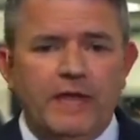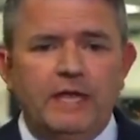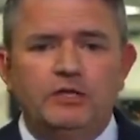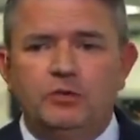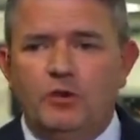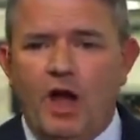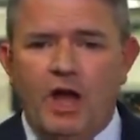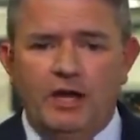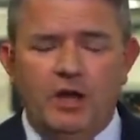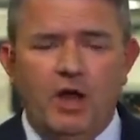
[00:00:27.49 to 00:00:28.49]
We do
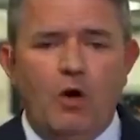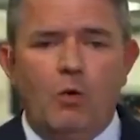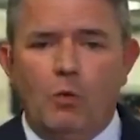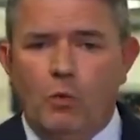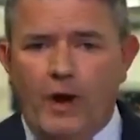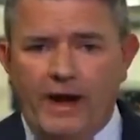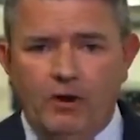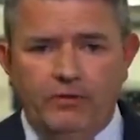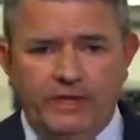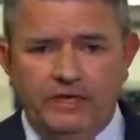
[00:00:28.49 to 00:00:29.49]
not know
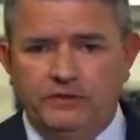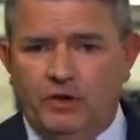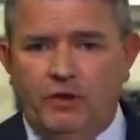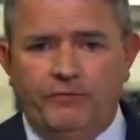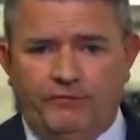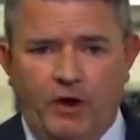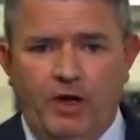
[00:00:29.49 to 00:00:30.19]
where these are